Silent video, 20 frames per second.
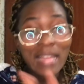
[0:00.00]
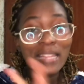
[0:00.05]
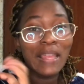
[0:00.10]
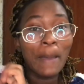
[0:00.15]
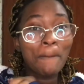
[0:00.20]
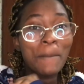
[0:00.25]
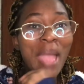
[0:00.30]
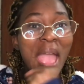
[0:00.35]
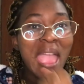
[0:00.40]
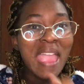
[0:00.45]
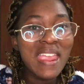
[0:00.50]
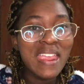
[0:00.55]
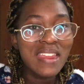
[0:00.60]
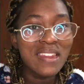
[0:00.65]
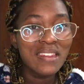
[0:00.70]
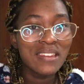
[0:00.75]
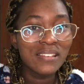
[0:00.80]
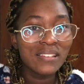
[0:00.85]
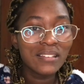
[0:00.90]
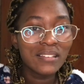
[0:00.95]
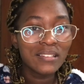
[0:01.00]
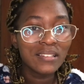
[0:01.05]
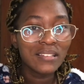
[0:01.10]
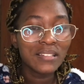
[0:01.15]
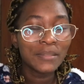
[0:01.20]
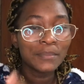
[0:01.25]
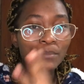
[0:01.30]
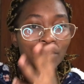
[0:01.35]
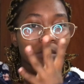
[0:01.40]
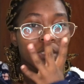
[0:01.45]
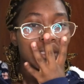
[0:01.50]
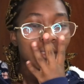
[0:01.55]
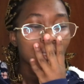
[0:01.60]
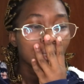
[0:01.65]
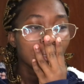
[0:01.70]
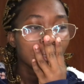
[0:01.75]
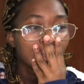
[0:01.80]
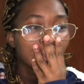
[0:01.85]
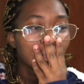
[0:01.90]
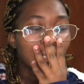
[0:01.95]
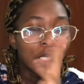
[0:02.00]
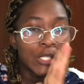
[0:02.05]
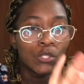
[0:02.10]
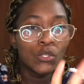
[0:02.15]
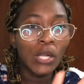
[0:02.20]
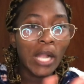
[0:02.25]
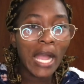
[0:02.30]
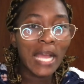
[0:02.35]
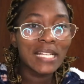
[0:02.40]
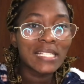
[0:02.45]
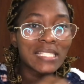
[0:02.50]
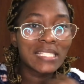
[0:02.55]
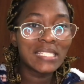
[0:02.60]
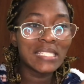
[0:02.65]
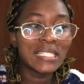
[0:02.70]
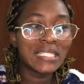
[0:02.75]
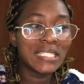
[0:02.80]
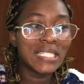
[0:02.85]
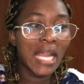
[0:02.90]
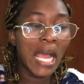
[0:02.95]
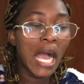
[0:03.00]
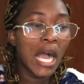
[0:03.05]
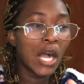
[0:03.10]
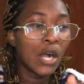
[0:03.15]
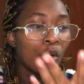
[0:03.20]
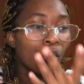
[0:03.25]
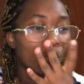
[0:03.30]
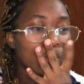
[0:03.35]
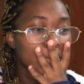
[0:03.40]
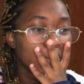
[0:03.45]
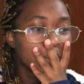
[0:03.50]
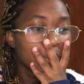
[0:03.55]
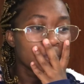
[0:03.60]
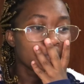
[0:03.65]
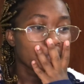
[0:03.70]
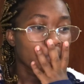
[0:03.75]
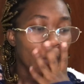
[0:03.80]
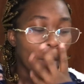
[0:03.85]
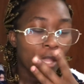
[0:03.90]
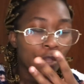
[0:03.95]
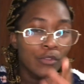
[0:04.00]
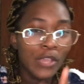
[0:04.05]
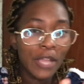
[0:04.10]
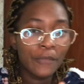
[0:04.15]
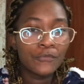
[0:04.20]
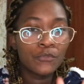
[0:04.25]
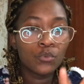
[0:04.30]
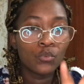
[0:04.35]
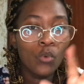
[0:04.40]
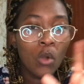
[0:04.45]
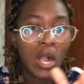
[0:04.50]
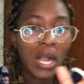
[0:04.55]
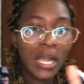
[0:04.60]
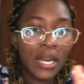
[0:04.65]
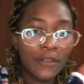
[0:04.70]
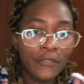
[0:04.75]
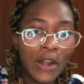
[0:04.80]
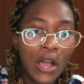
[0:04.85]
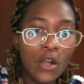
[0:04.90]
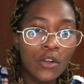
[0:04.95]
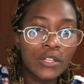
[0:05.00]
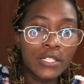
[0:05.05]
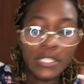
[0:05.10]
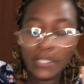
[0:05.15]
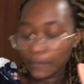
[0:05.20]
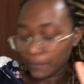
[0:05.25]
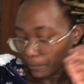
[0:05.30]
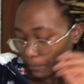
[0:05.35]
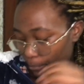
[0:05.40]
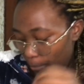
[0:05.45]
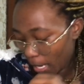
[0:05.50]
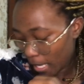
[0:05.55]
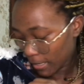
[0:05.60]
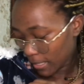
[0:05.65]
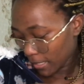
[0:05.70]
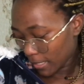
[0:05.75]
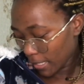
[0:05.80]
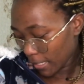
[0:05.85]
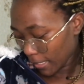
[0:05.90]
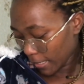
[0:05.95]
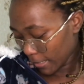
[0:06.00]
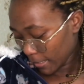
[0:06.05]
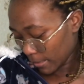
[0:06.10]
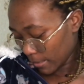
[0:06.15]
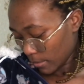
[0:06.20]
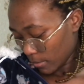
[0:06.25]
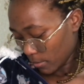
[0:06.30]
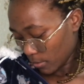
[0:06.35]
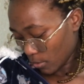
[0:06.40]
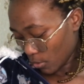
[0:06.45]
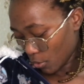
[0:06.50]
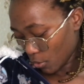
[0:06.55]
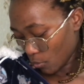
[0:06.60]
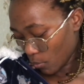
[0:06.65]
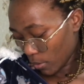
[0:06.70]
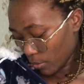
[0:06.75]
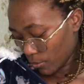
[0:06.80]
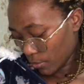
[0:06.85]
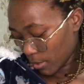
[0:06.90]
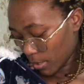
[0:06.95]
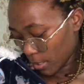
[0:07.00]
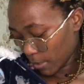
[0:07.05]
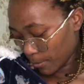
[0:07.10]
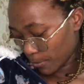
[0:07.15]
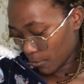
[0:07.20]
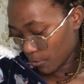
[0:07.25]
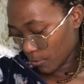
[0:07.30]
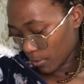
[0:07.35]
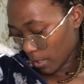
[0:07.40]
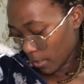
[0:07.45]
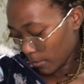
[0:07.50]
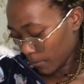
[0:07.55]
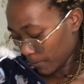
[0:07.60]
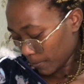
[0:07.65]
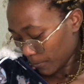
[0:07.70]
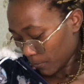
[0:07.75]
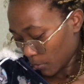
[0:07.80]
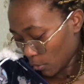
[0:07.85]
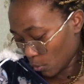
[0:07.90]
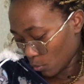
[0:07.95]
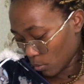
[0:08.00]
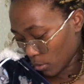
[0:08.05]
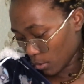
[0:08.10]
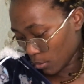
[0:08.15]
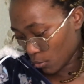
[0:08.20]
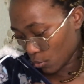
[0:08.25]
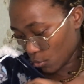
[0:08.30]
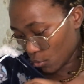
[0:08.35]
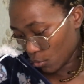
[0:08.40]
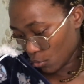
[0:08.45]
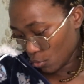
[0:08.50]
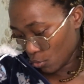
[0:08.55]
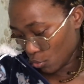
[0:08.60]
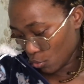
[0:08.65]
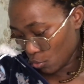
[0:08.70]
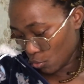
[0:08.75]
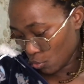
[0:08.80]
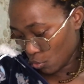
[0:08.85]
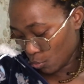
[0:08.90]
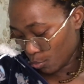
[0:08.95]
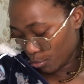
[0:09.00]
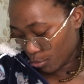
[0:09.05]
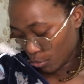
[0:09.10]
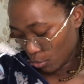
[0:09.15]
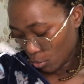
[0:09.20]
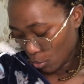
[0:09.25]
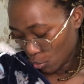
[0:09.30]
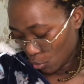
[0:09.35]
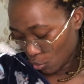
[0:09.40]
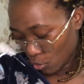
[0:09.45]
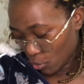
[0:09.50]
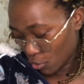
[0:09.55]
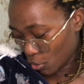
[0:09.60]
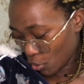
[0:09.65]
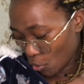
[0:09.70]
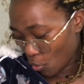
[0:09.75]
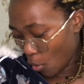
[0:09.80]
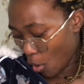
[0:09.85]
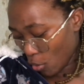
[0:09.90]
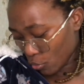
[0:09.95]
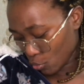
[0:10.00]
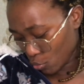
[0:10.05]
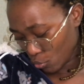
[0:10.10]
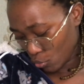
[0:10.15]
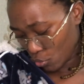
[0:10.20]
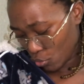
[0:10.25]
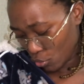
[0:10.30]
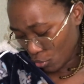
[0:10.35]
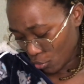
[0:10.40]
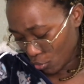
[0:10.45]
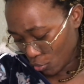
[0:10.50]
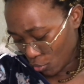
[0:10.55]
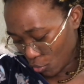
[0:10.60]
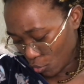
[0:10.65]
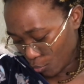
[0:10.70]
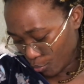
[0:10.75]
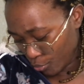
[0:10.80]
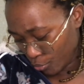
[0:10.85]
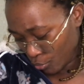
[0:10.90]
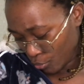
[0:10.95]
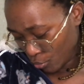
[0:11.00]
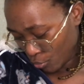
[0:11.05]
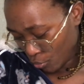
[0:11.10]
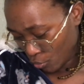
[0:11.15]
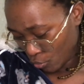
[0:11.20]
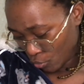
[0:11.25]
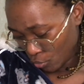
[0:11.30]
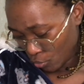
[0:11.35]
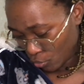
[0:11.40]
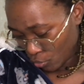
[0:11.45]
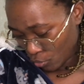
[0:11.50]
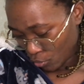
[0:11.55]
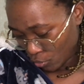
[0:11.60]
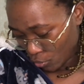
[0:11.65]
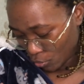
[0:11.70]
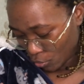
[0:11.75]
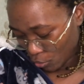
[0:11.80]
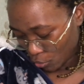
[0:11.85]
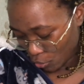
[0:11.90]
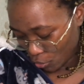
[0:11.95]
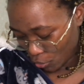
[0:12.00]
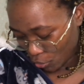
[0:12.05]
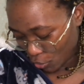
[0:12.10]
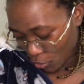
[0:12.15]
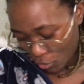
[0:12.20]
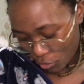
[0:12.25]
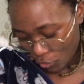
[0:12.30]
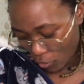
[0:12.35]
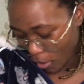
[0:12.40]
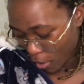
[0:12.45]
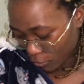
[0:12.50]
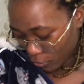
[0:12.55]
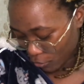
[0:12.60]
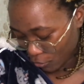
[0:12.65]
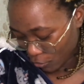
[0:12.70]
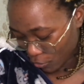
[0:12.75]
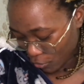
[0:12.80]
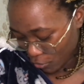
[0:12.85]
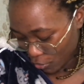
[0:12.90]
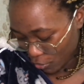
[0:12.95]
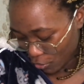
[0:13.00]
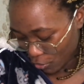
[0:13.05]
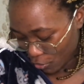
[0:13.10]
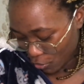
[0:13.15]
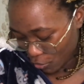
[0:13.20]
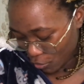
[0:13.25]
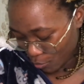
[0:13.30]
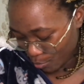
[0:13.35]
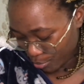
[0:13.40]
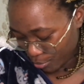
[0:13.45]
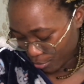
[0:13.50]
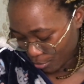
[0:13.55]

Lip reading: the pain. You can't sit down, you have to walk around. But the thing is, oh, you want to sleep too, yeah? You want to sleep. You still want to sleep. You still want to sleep.